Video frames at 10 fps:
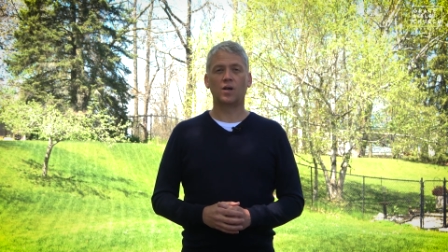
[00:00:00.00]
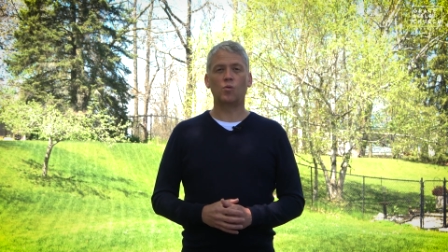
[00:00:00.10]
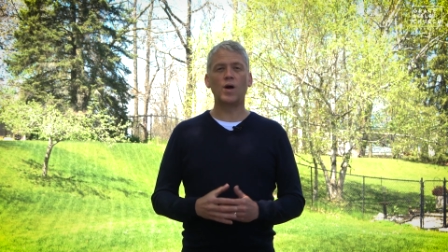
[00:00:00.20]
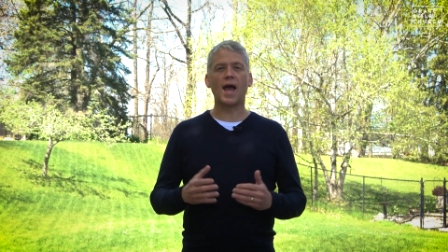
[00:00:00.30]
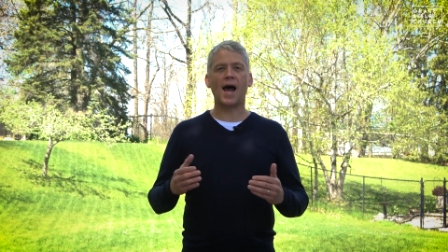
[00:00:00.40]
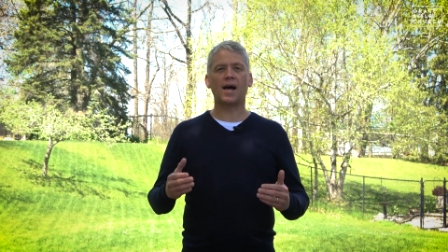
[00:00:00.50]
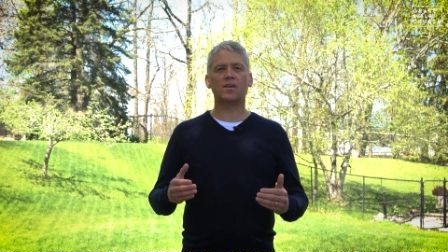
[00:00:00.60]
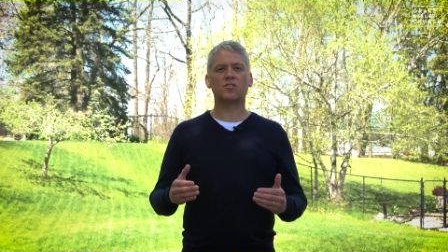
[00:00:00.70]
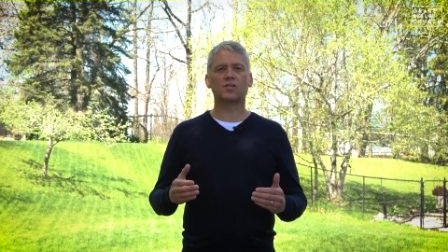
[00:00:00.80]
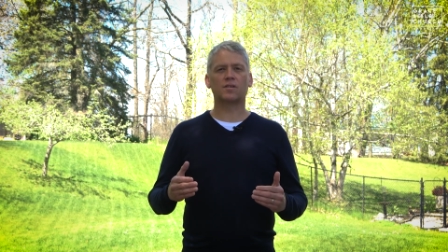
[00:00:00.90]
We
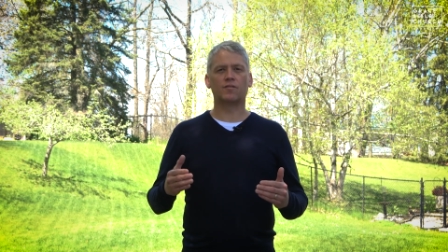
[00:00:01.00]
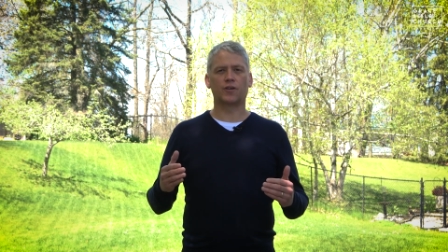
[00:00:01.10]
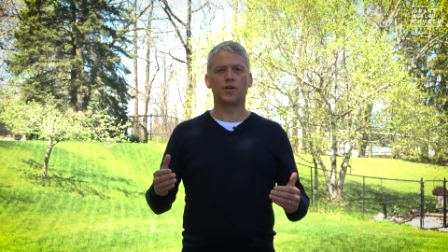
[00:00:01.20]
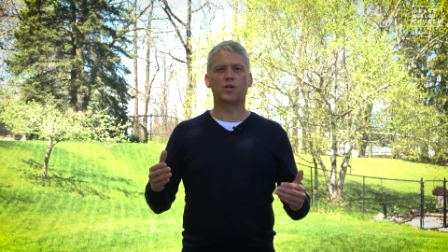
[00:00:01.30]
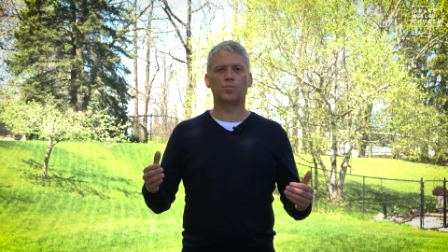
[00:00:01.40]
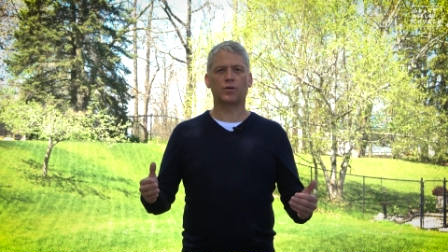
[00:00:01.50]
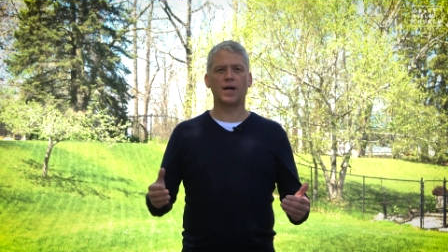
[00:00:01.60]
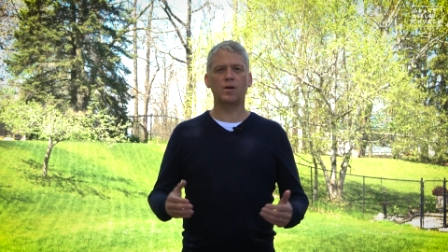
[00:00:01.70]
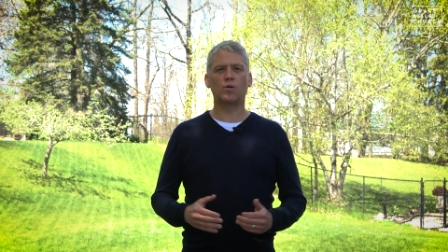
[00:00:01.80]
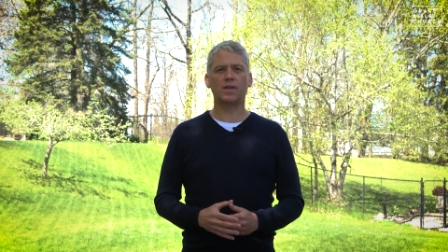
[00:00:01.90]
ask for you to
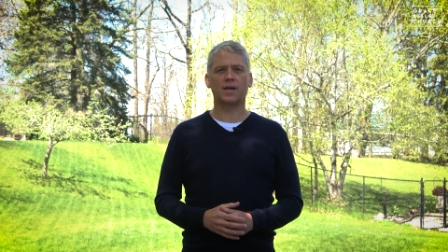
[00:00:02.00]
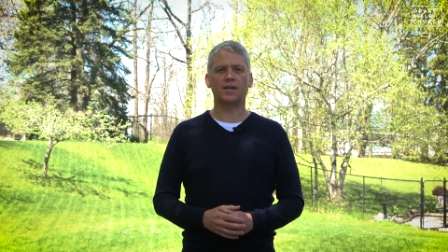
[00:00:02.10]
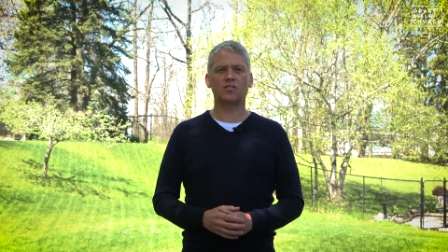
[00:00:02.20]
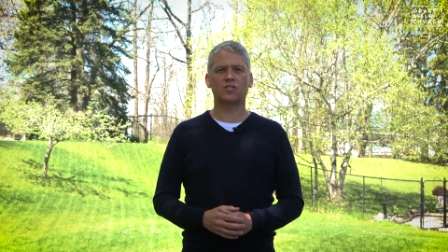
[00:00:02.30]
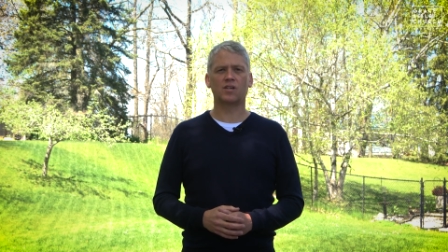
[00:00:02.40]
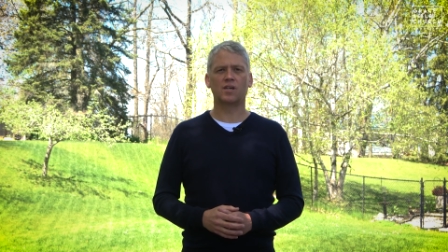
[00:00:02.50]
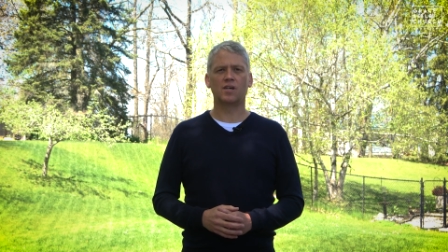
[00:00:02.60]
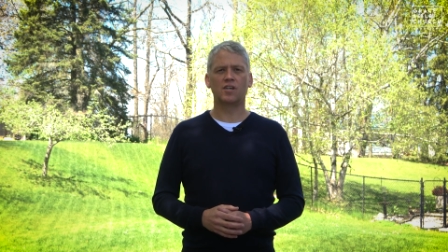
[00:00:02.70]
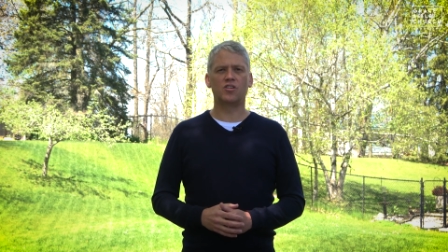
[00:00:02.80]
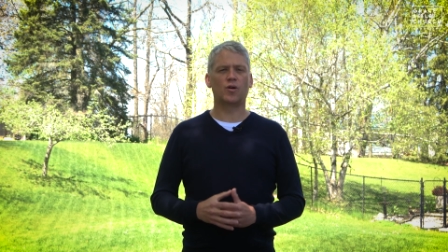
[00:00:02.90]
pray with us
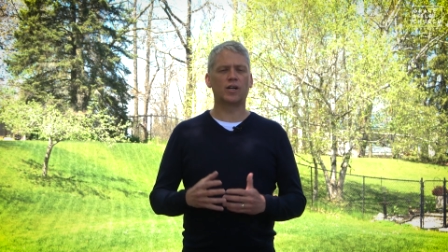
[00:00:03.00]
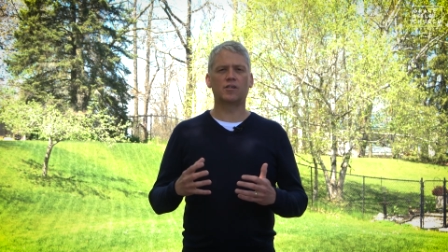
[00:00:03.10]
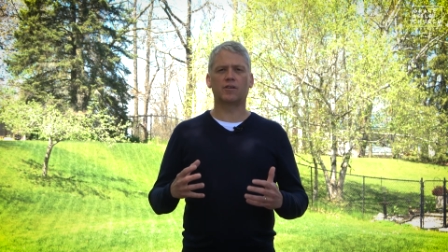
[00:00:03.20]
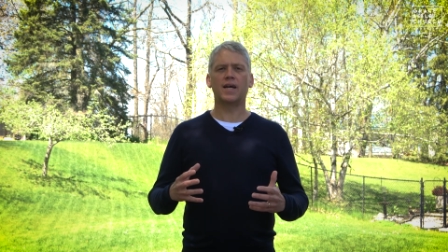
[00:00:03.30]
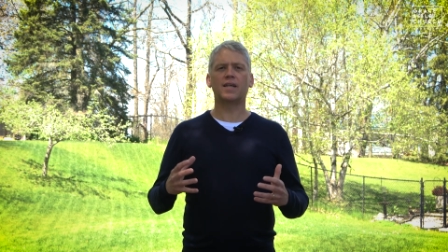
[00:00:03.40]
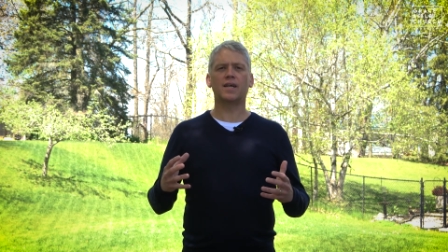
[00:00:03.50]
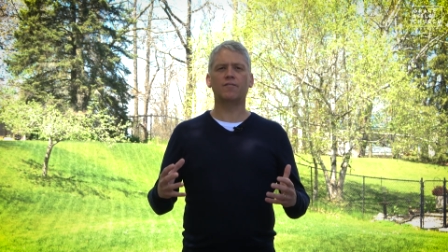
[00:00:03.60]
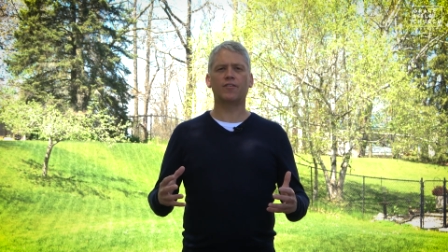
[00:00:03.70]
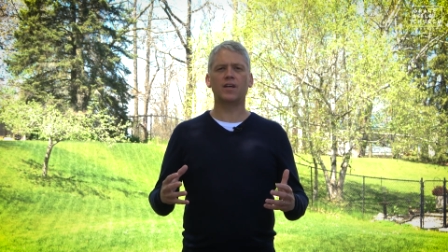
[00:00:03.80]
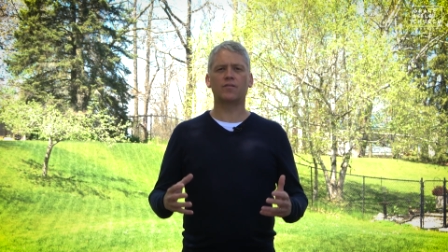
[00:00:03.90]
to our great and
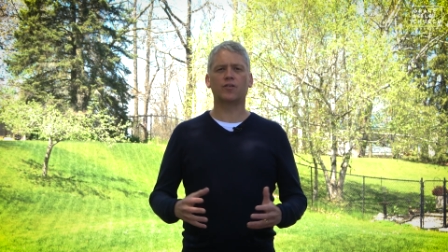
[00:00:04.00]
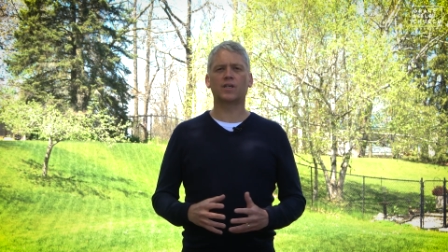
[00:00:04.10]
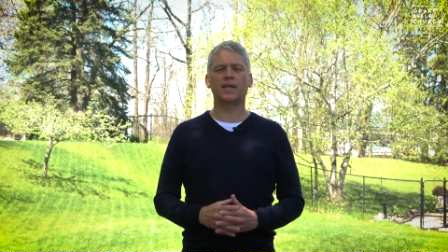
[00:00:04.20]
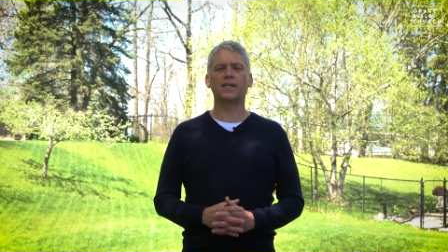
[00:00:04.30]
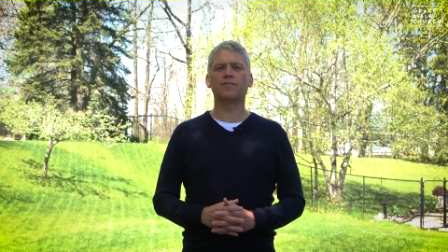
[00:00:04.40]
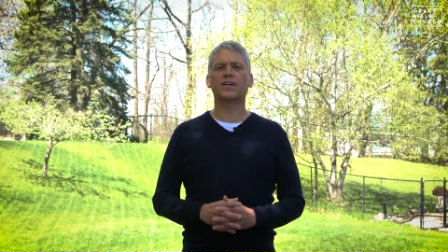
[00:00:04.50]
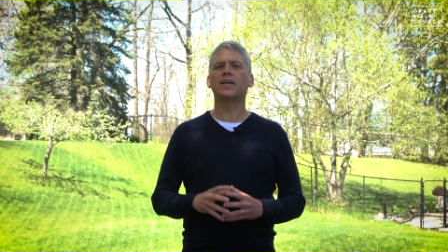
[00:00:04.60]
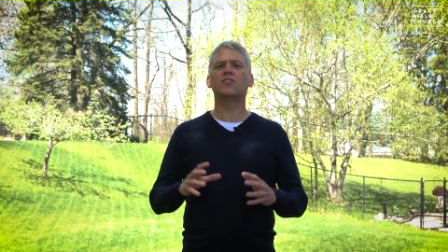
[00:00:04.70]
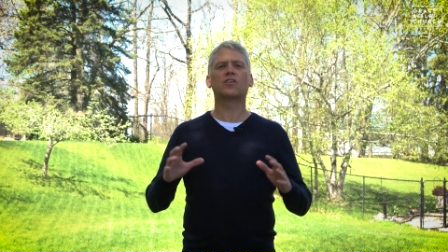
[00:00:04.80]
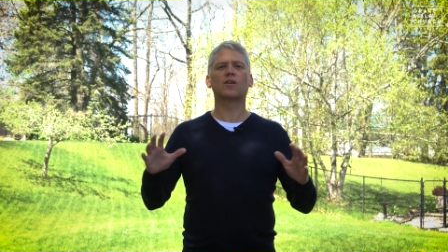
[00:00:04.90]
faithful King of
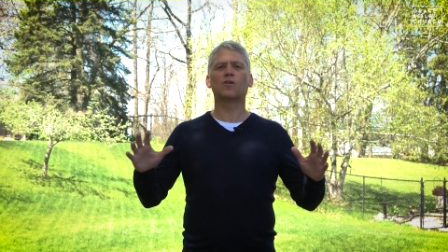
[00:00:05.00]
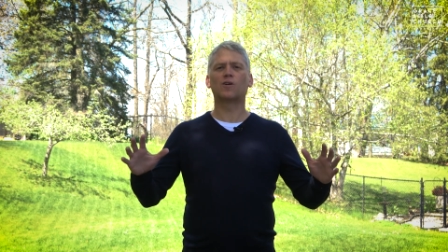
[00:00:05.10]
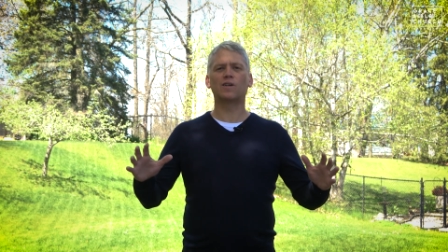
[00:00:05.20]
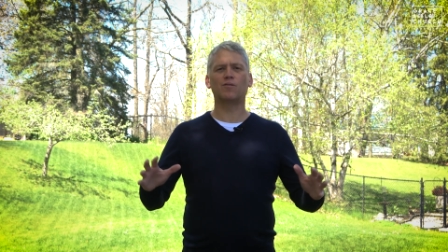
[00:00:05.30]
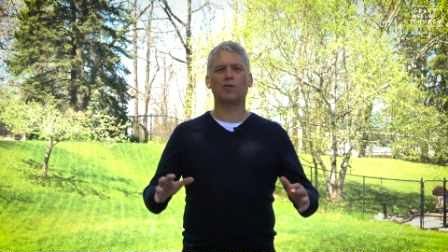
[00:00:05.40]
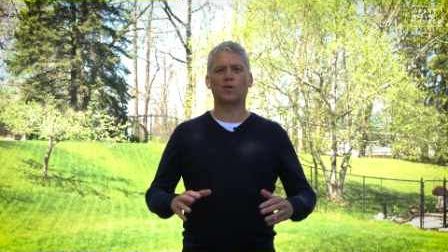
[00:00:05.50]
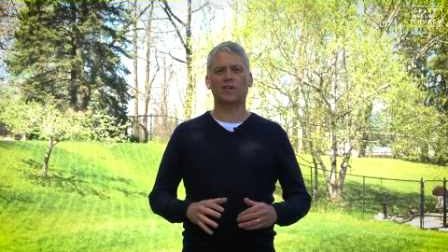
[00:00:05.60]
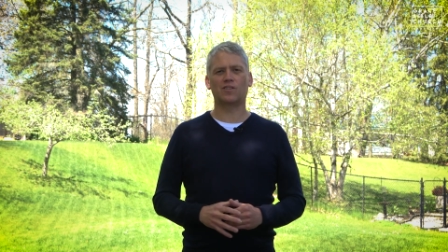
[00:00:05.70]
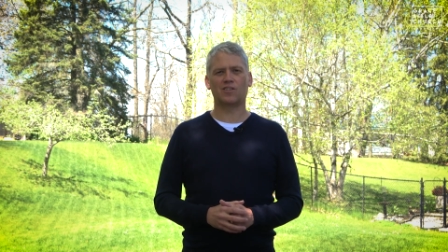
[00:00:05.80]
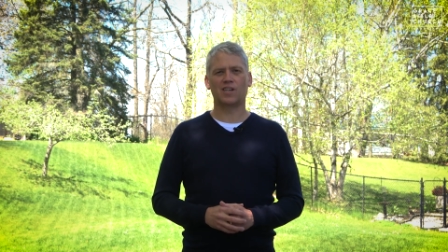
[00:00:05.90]
Kings and Lord of
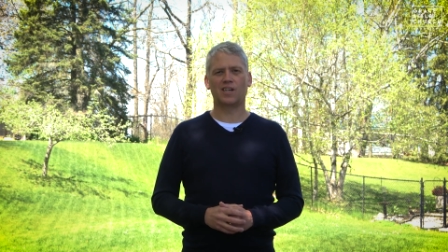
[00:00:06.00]
Lords,